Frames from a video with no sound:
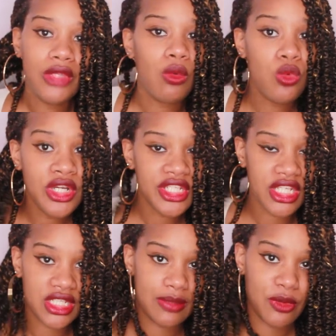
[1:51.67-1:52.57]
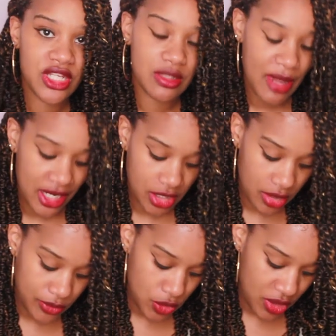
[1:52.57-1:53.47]
once it springs back
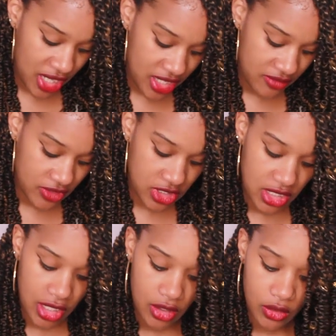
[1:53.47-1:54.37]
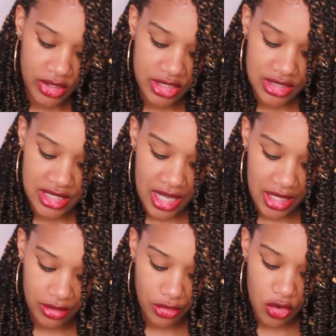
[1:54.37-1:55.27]
up, you can't even tell it is
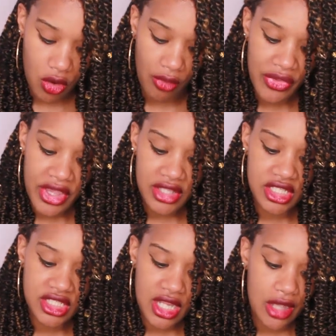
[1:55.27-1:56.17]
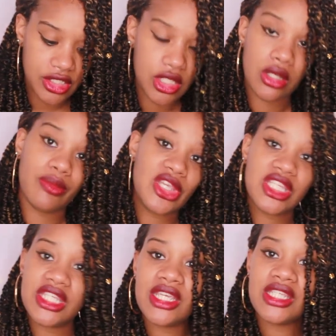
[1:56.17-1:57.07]
that long. This style took me
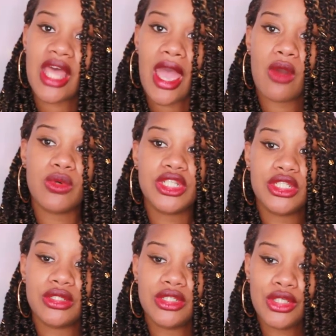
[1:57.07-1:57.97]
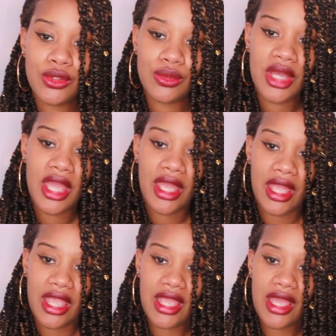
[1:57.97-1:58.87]
6 hours to do,
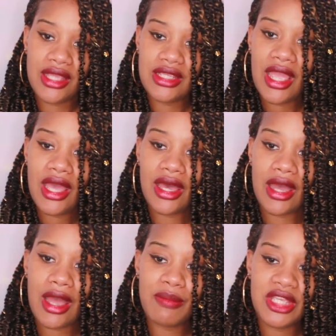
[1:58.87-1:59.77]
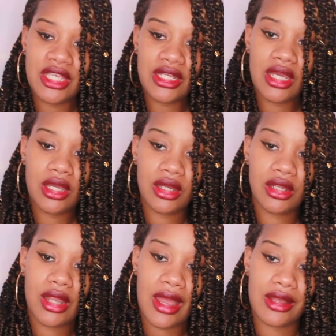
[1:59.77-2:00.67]
and yeah, I mean,
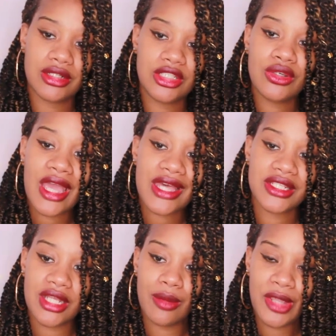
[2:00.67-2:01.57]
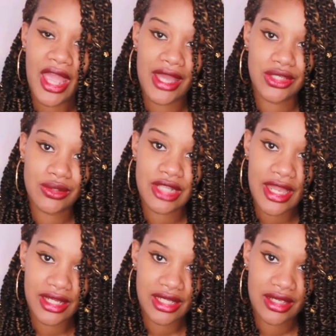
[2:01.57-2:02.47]
you guys tell me how you
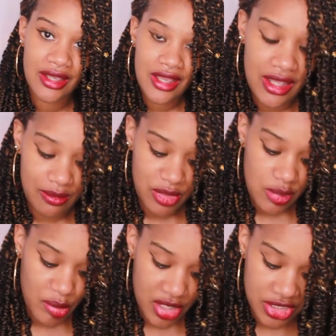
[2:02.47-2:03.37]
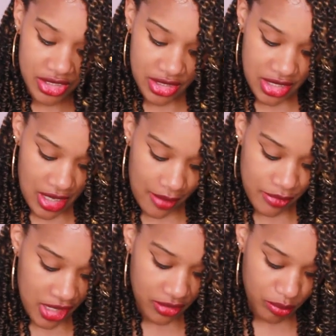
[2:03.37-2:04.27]
like it. Me personally, I'm
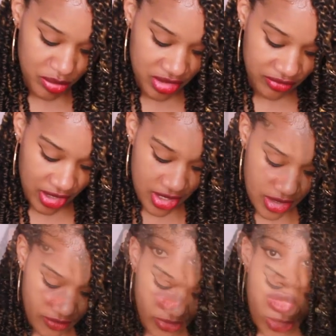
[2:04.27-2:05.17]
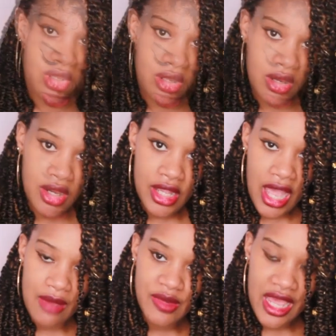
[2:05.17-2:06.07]
not a big fan of it.
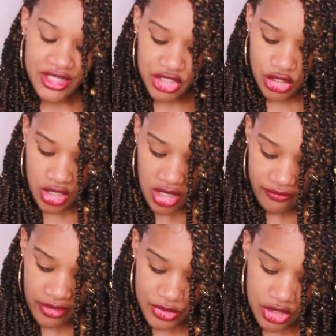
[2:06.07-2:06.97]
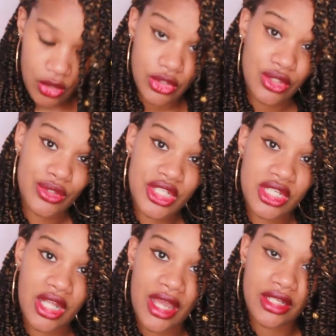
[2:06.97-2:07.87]
I'm not sure if I'm so used
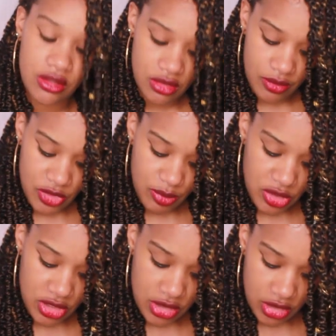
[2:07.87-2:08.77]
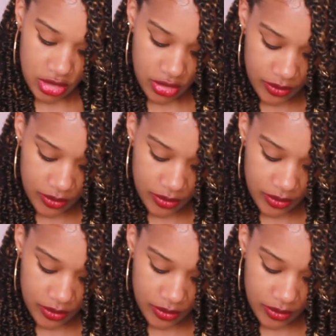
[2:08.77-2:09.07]
to, like, let me put this in here